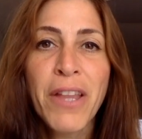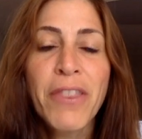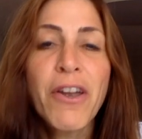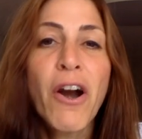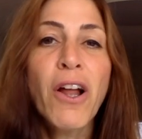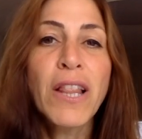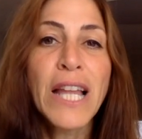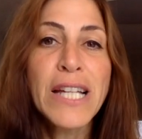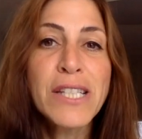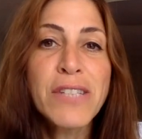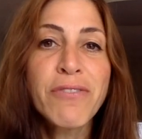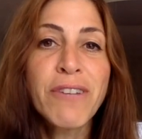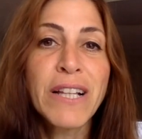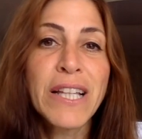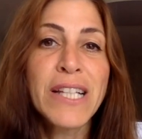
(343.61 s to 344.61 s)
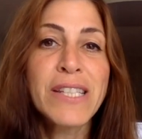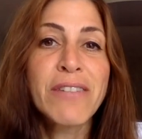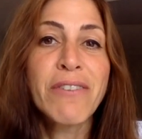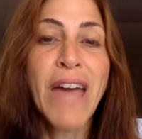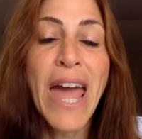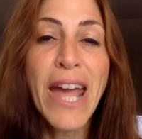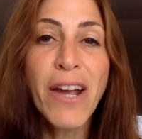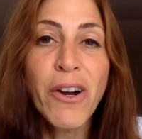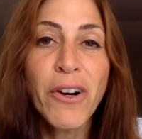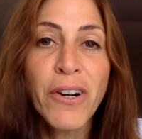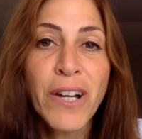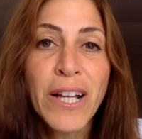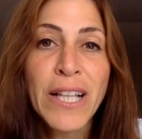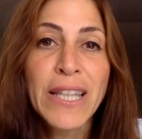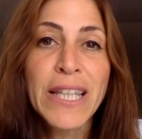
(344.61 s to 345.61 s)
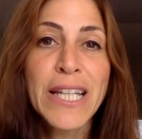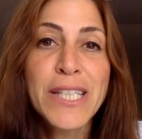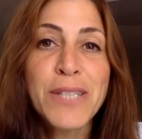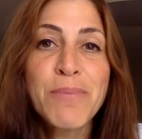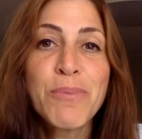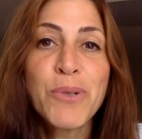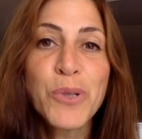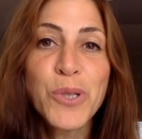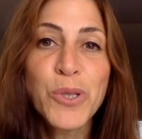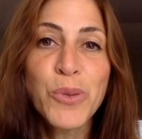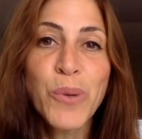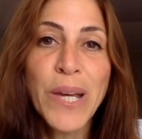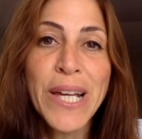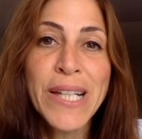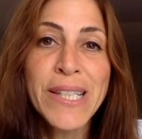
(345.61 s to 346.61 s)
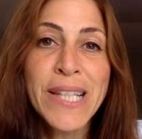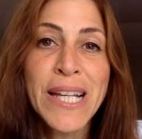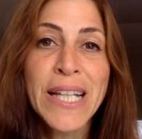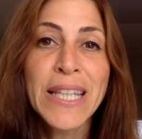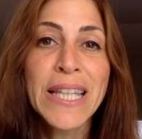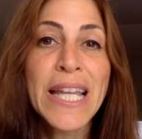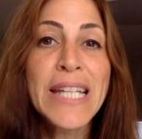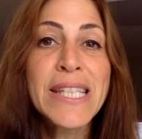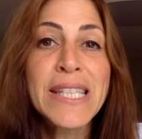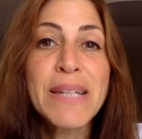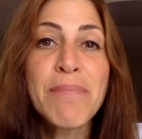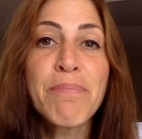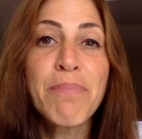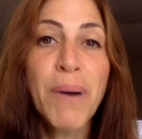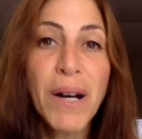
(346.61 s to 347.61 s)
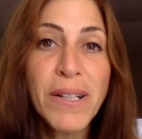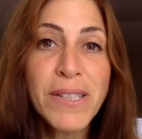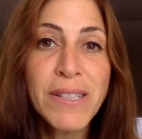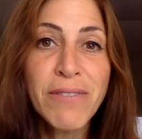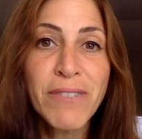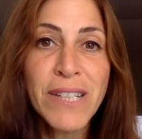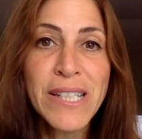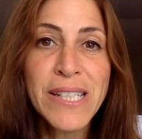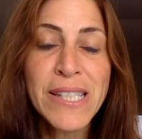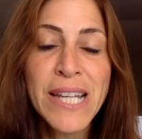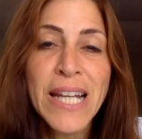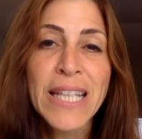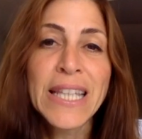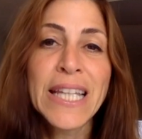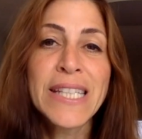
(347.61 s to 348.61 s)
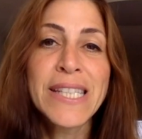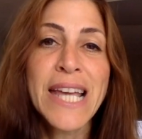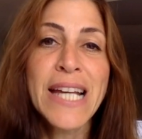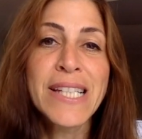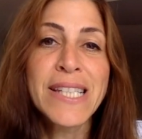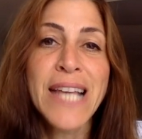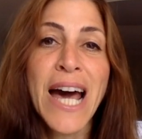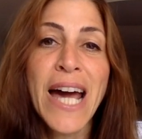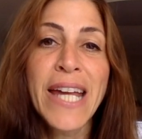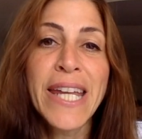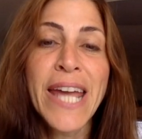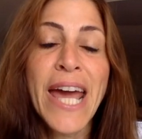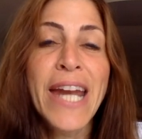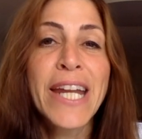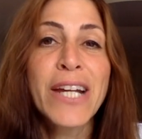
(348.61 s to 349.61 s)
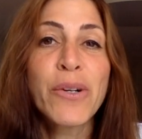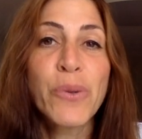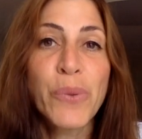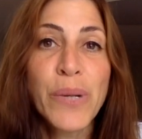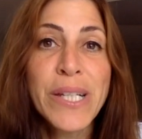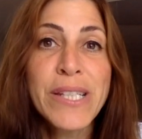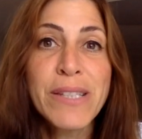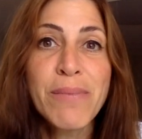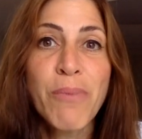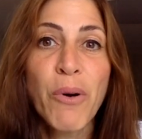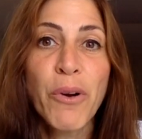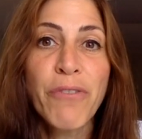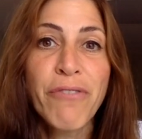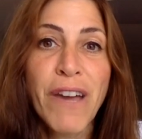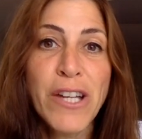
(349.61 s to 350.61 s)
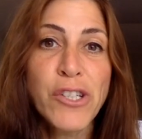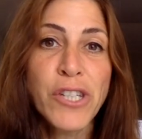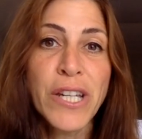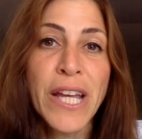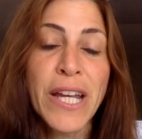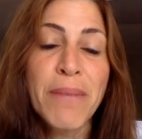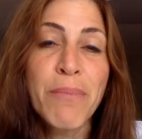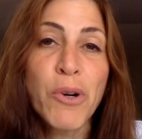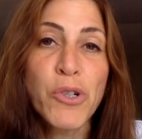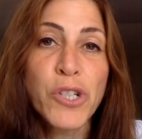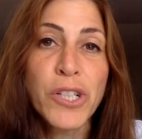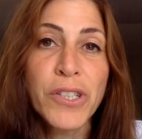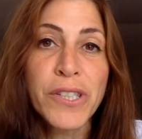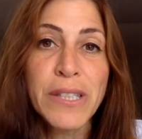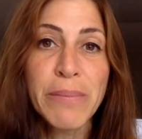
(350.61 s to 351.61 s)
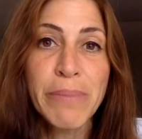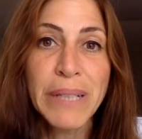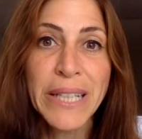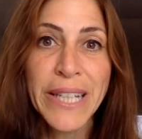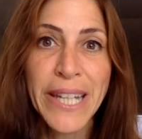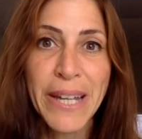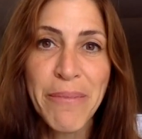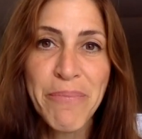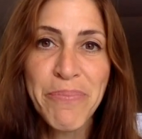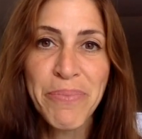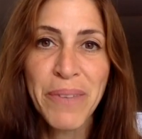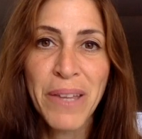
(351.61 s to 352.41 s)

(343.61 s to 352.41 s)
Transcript: There are less feelings of anger, less mood swings, less impulsiveness, less anxiety, and increased motivation and emotional stability.